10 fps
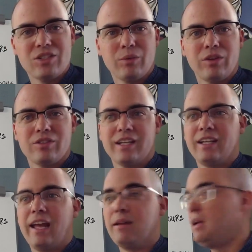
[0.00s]
where they're saying,
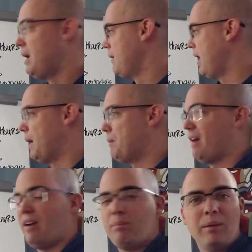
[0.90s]
hey,
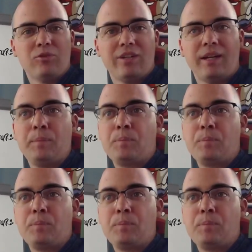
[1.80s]
I've had people say,